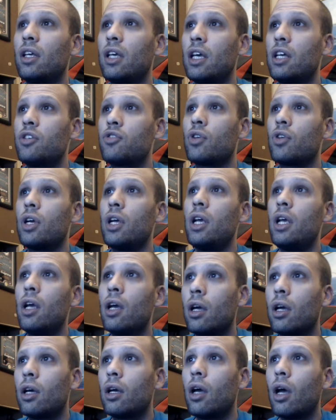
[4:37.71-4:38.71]
Guidry,
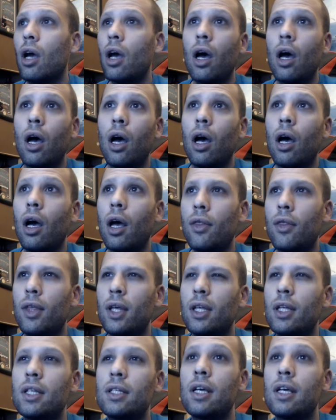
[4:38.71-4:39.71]
I
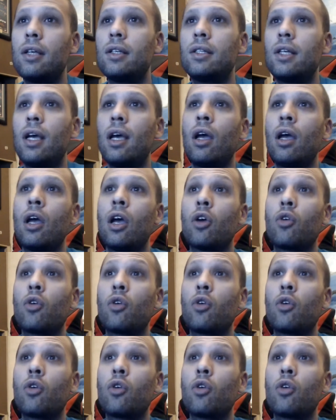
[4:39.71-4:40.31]
think that's how you say it.